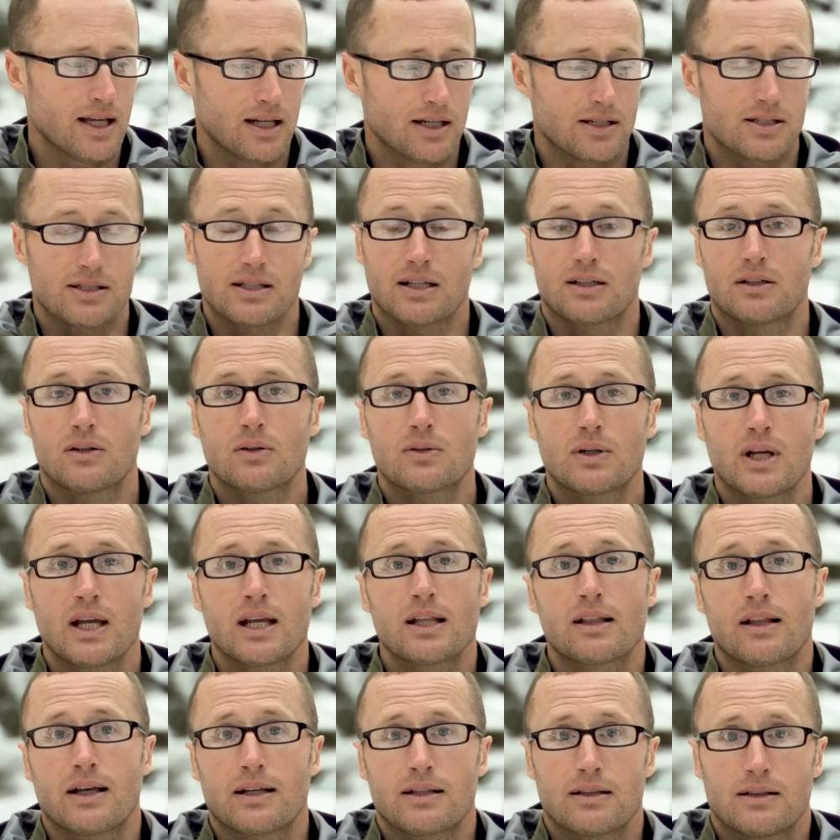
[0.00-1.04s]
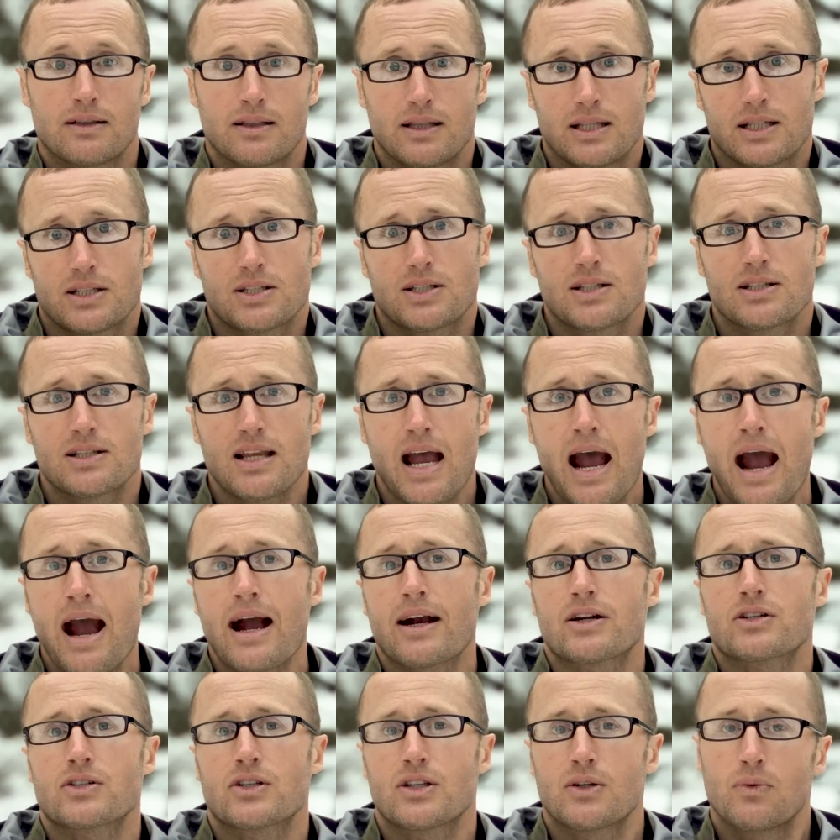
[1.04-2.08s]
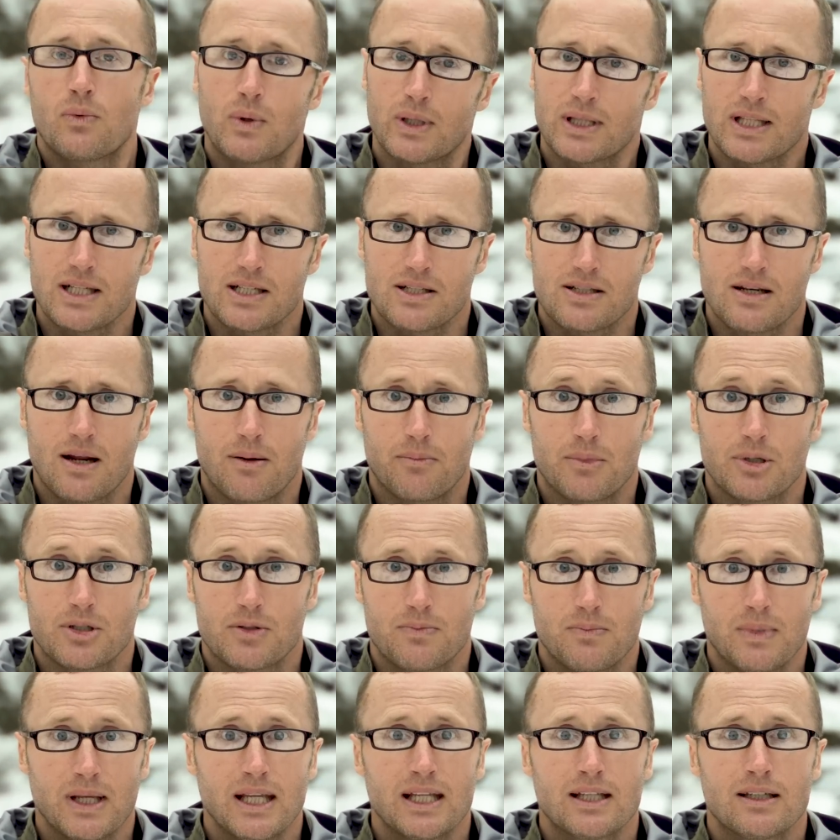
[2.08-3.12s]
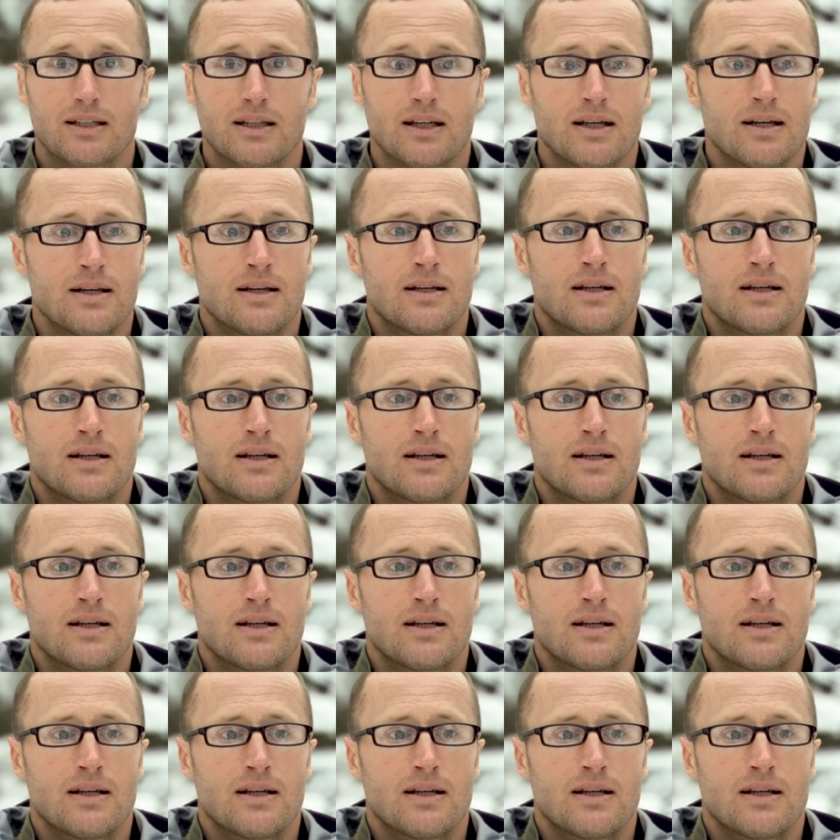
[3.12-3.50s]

and it's like, okay, like this is actually what these numbers mean